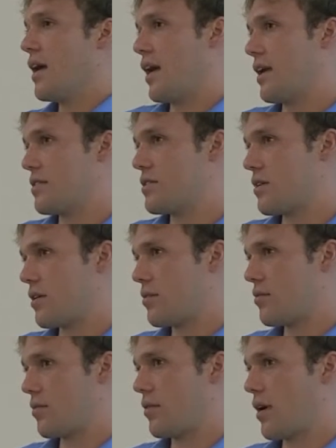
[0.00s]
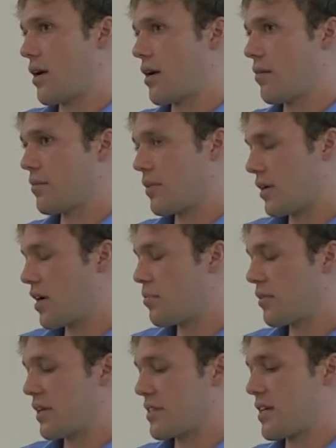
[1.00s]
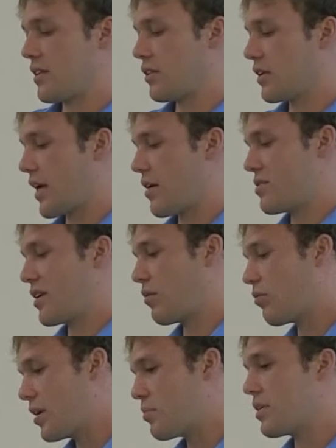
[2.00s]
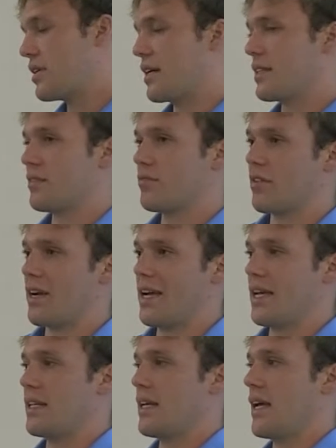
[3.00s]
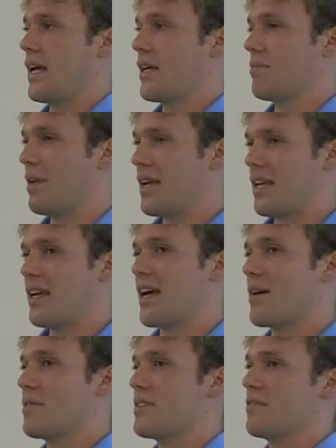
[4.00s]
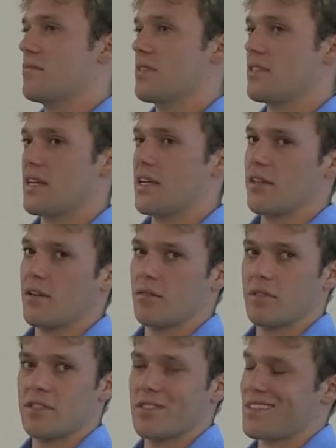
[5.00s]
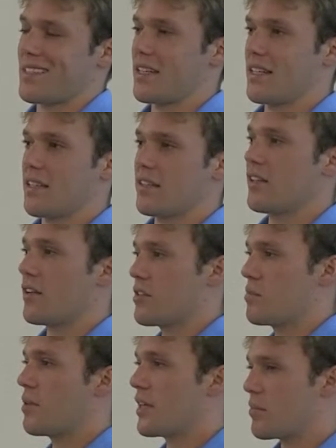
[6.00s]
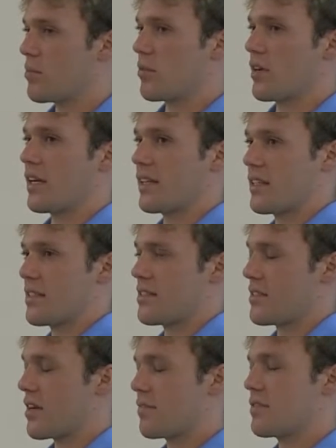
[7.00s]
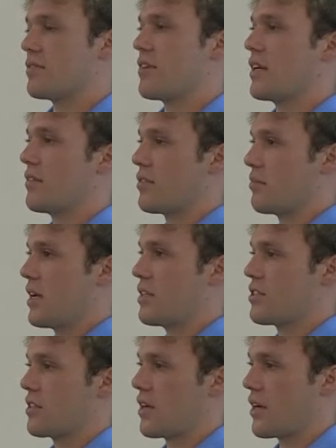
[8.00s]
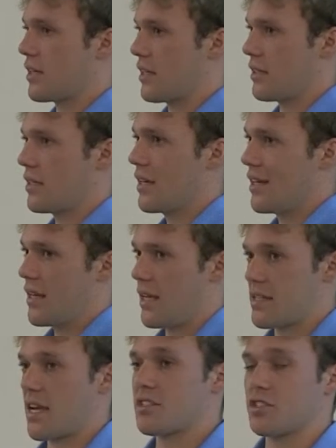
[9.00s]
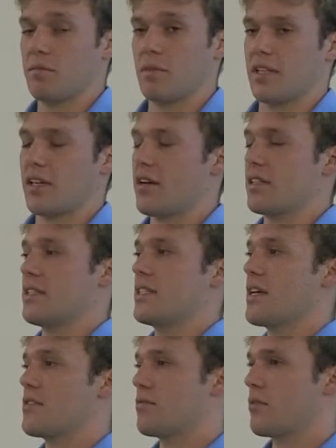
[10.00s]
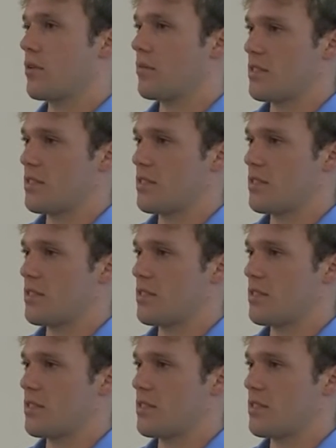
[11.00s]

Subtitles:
And so a couple of things I had to look at was like reproductive rate and mating habits of the mosquito, which it's pretty boring and it's tough to find information on. And it's actually really hard to test for.